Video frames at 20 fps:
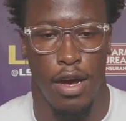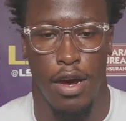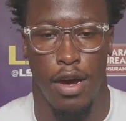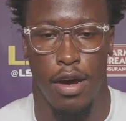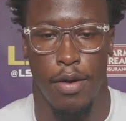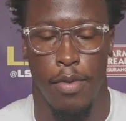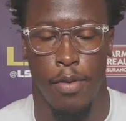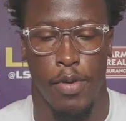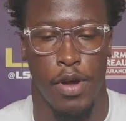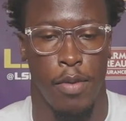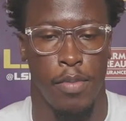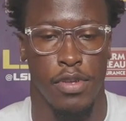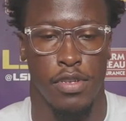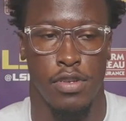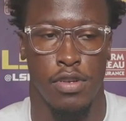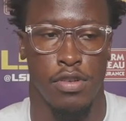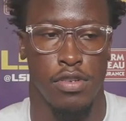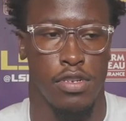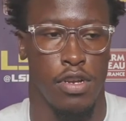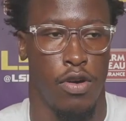Um, I'm coming
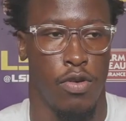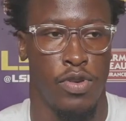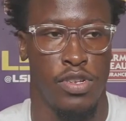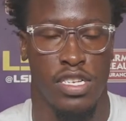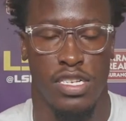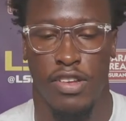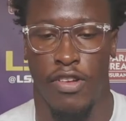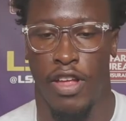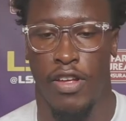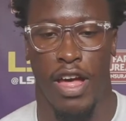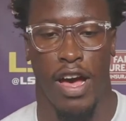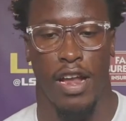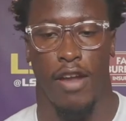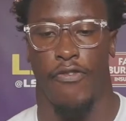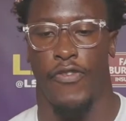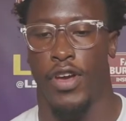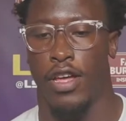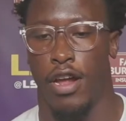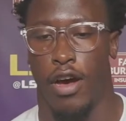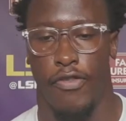too. So we just kind
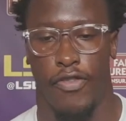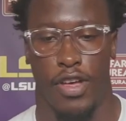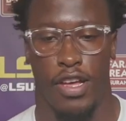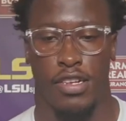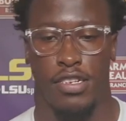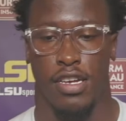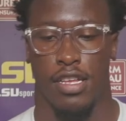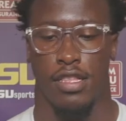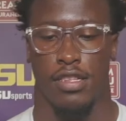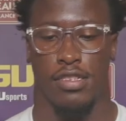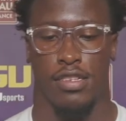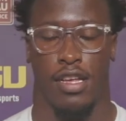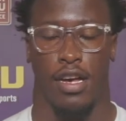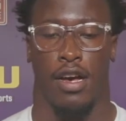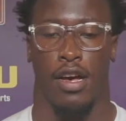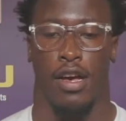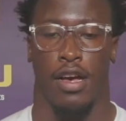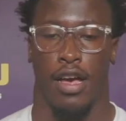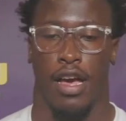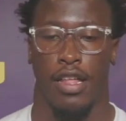of feed off of each other's
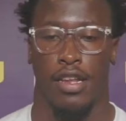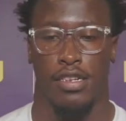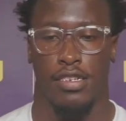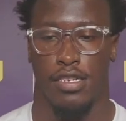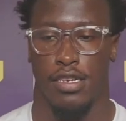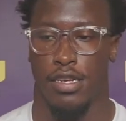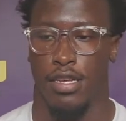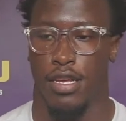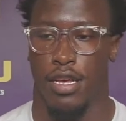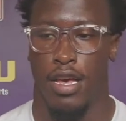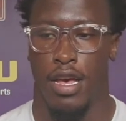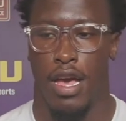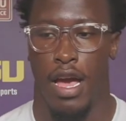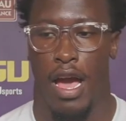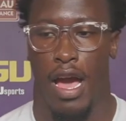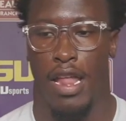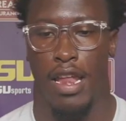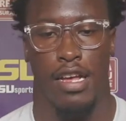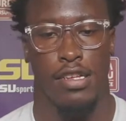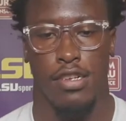uh, energy,
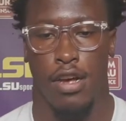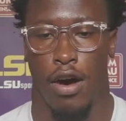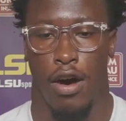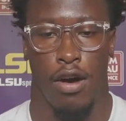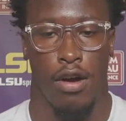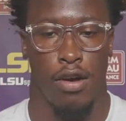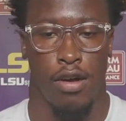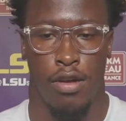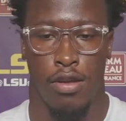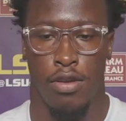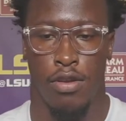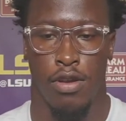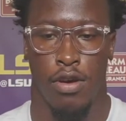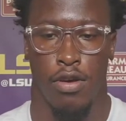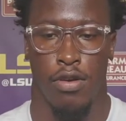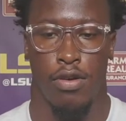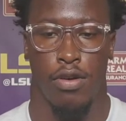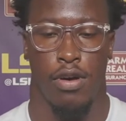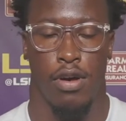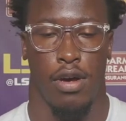and that's all you
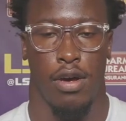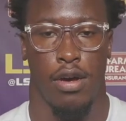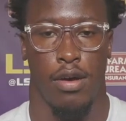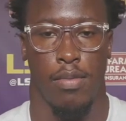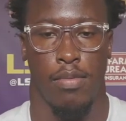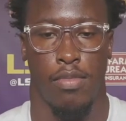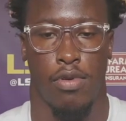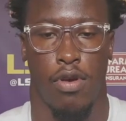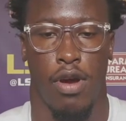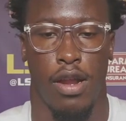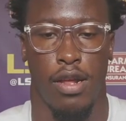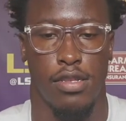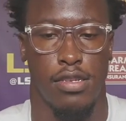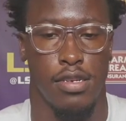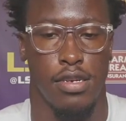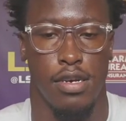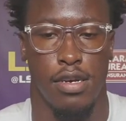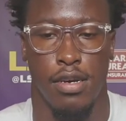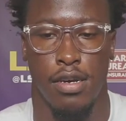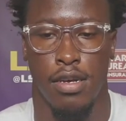know. Um, credit
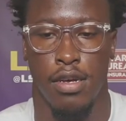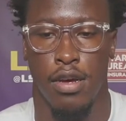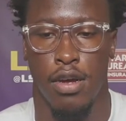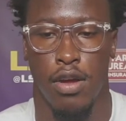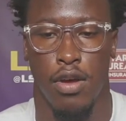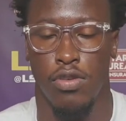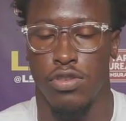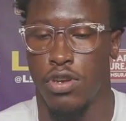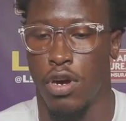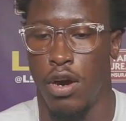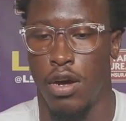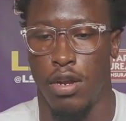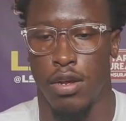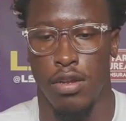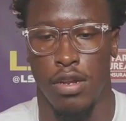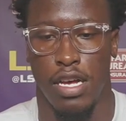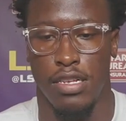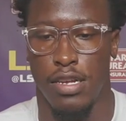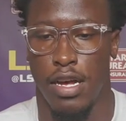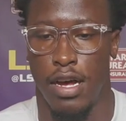to Coach
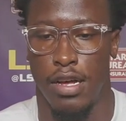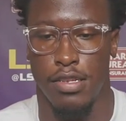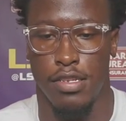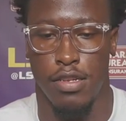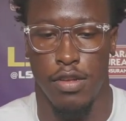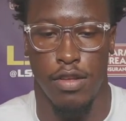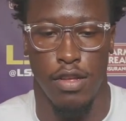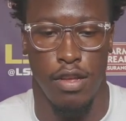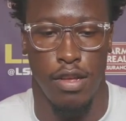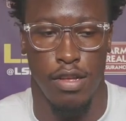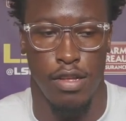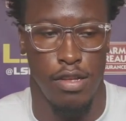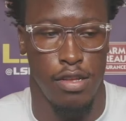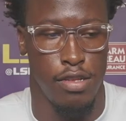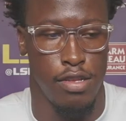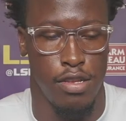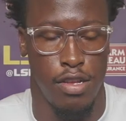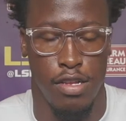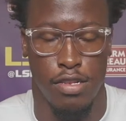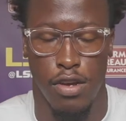Carter. That's how he
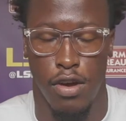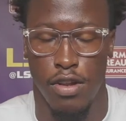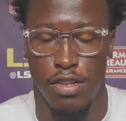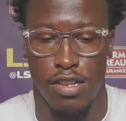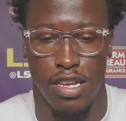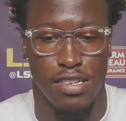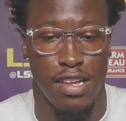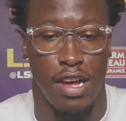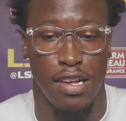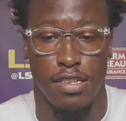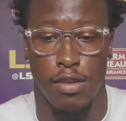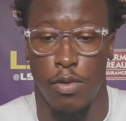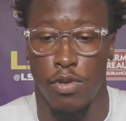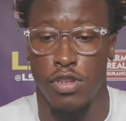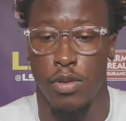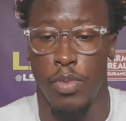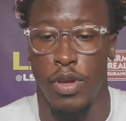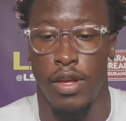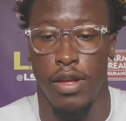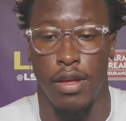he told us. That's how it's
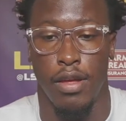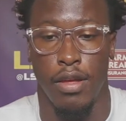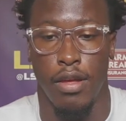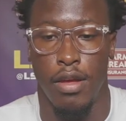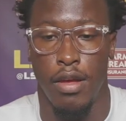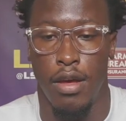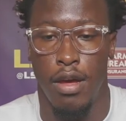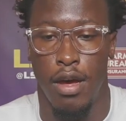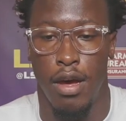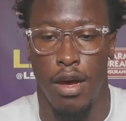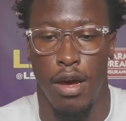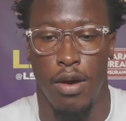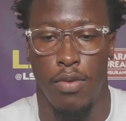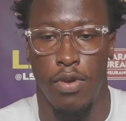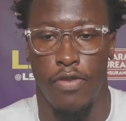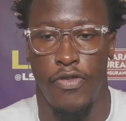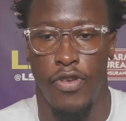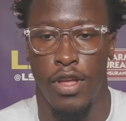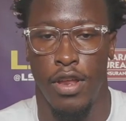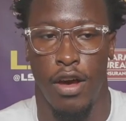supposed to be. Uh,
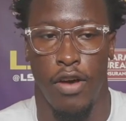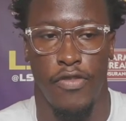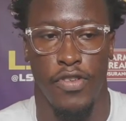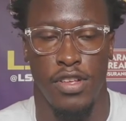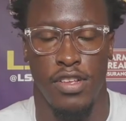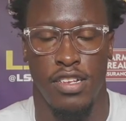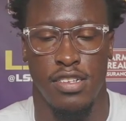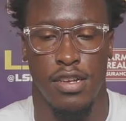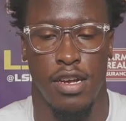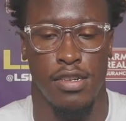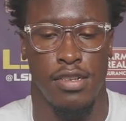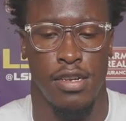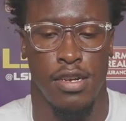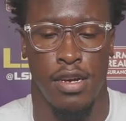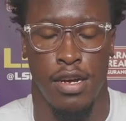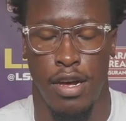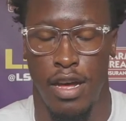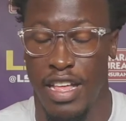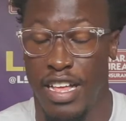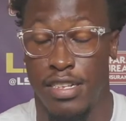we feed off of each
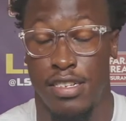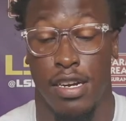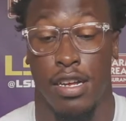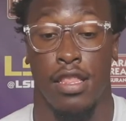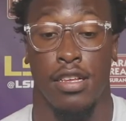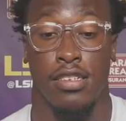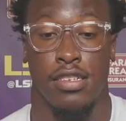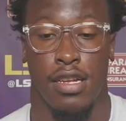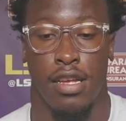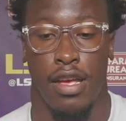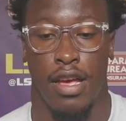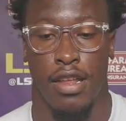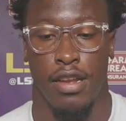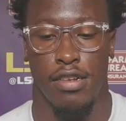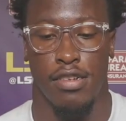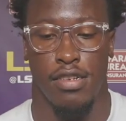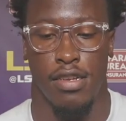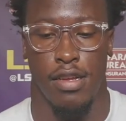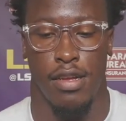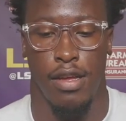other, each other's
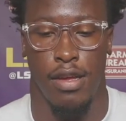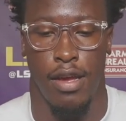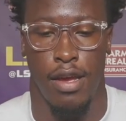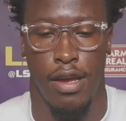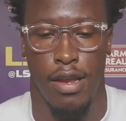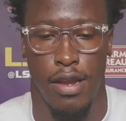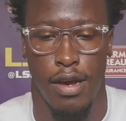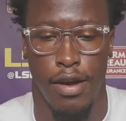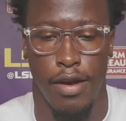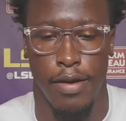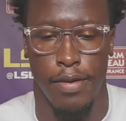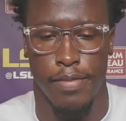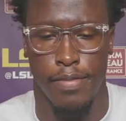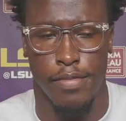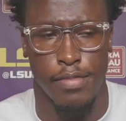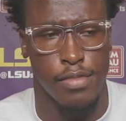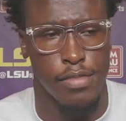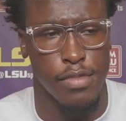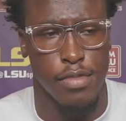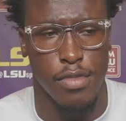energy. And um,